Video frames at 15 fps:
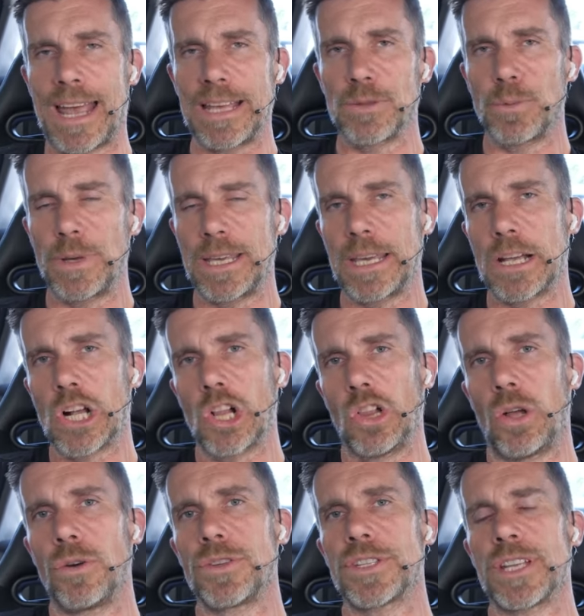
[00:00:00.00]
As we get
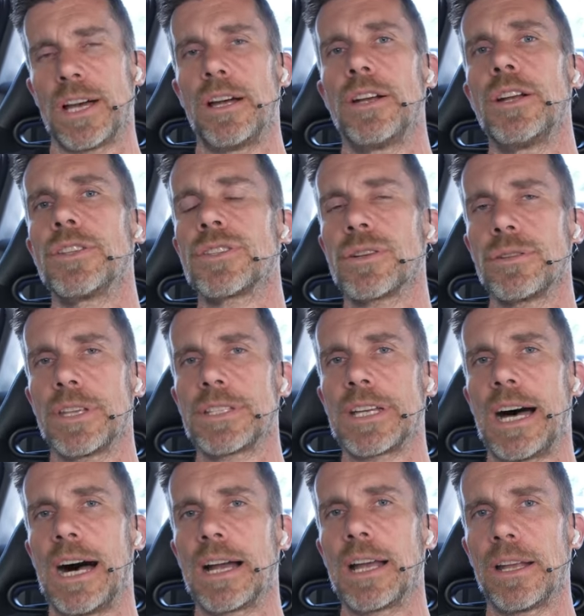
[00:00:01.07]
closer to the
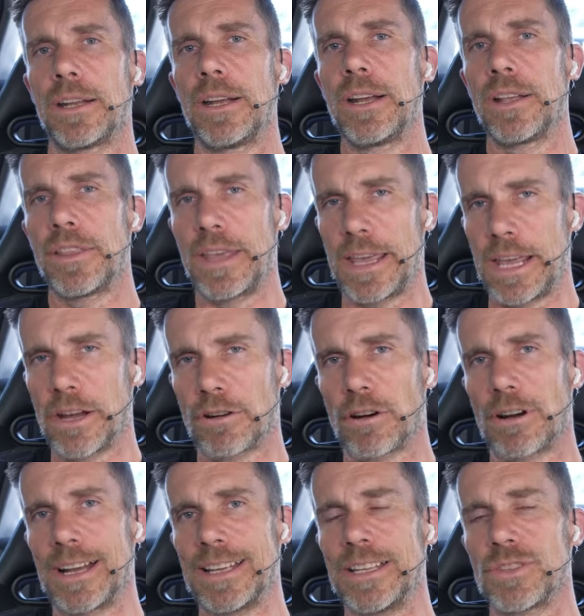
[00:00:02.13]
target, the
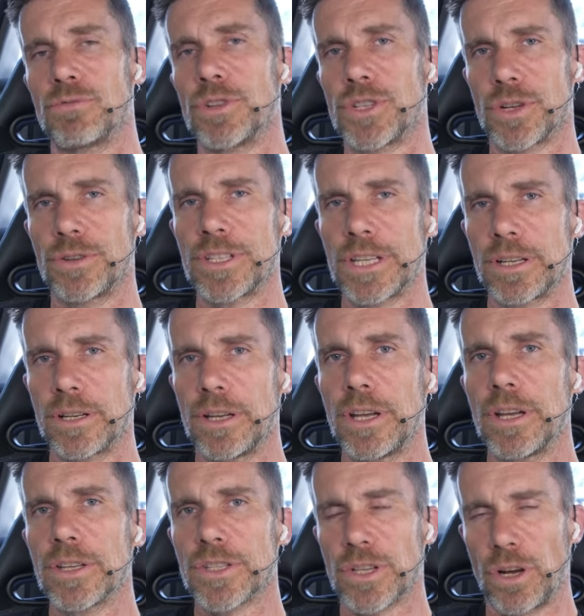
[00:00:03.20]
error is reducing,
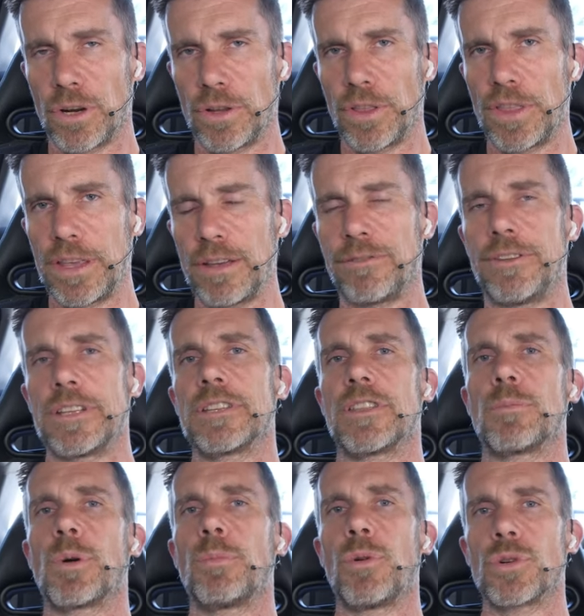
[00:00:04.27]
so the effect of
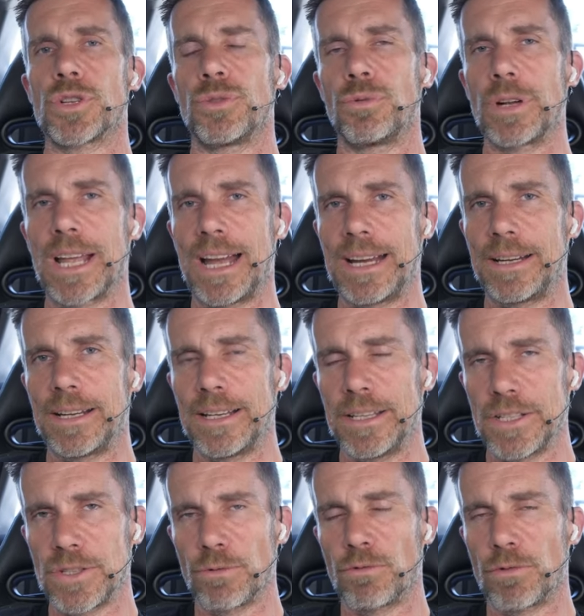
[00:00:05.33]
the proportional gain
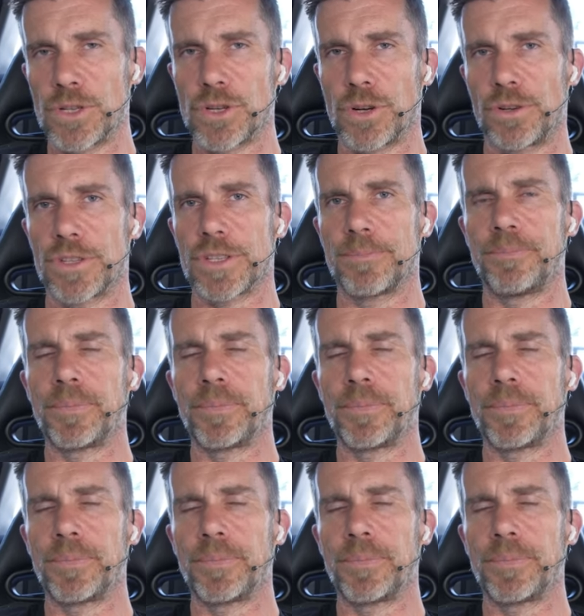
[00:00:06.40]
is reduced.